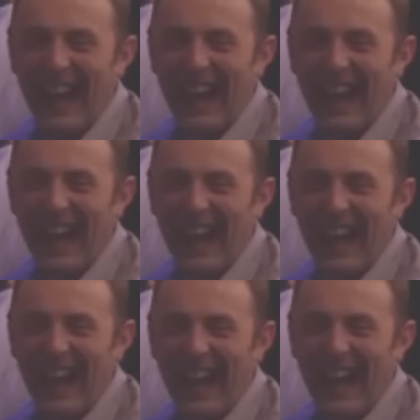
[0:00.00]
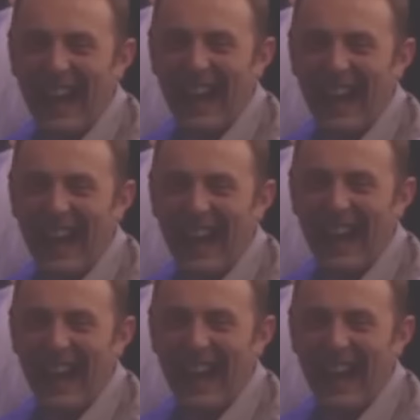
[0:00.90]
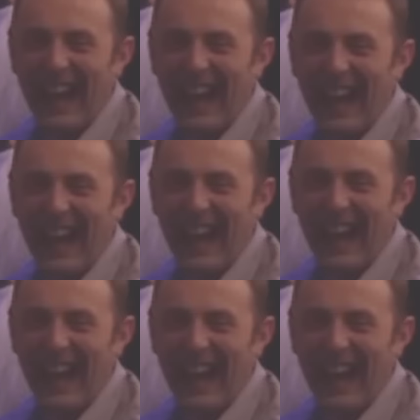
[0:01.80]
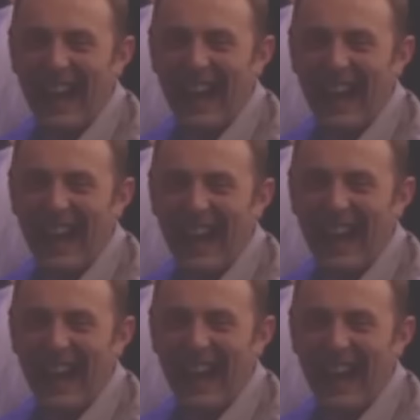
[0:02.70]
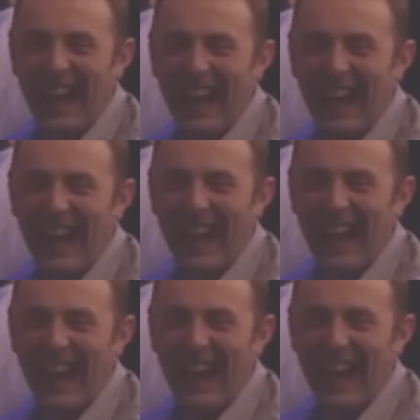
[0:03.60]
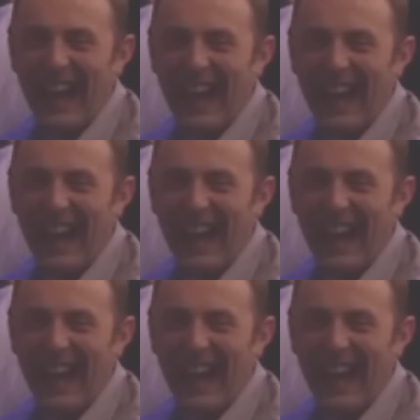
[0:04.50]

(silent)